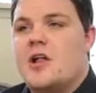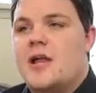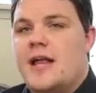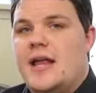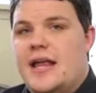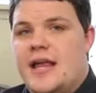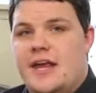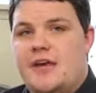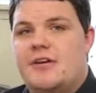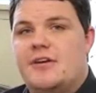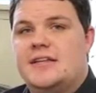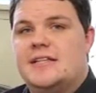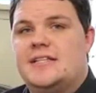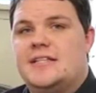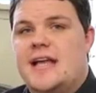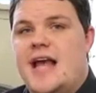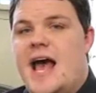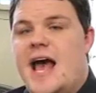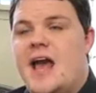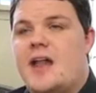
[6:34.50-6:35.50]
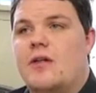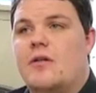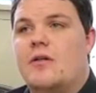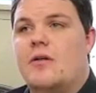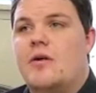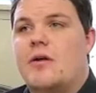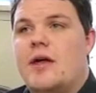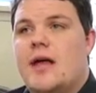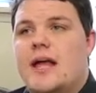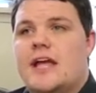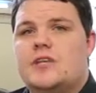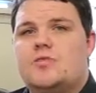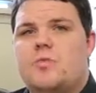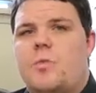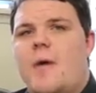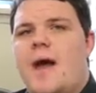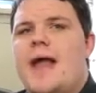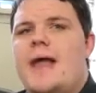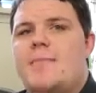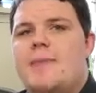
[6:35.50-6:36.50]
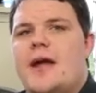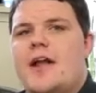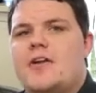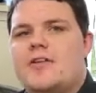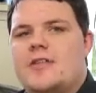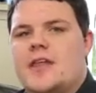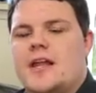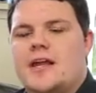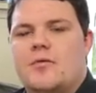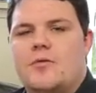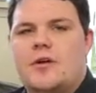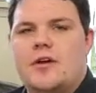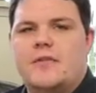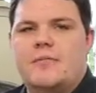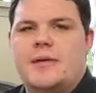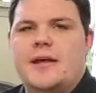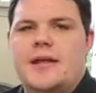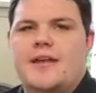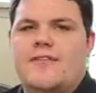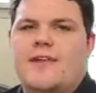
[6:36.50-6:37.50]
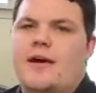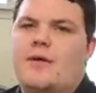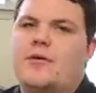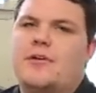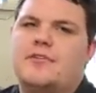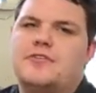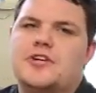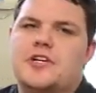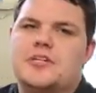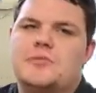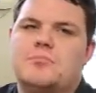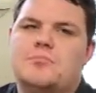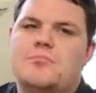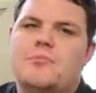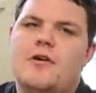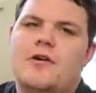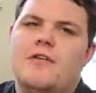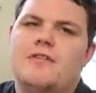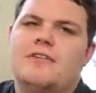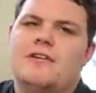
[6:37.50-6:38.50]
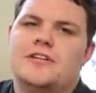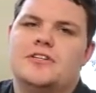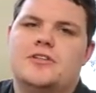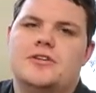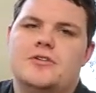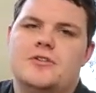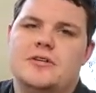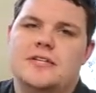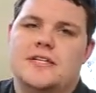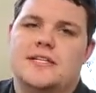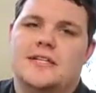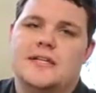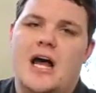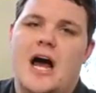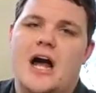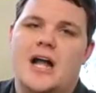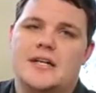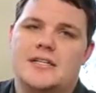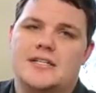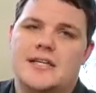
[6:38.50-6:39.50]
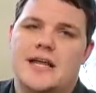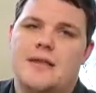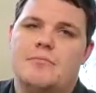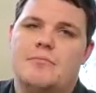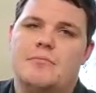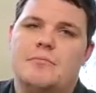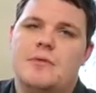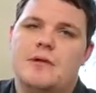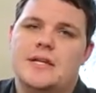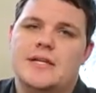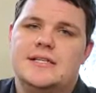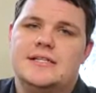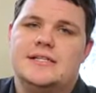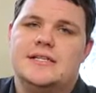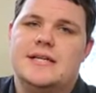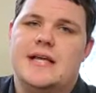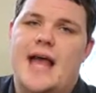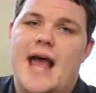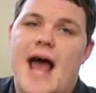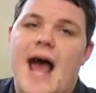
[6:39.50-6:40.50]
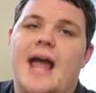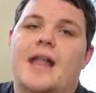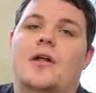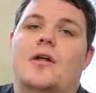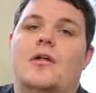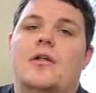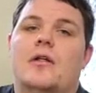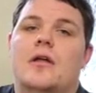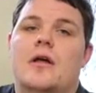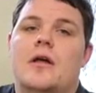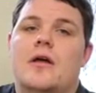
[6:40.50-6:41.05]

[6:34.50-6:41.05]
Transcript: here in Seattle is way better than it would have been if I would have just moved as soon as God said Seattle.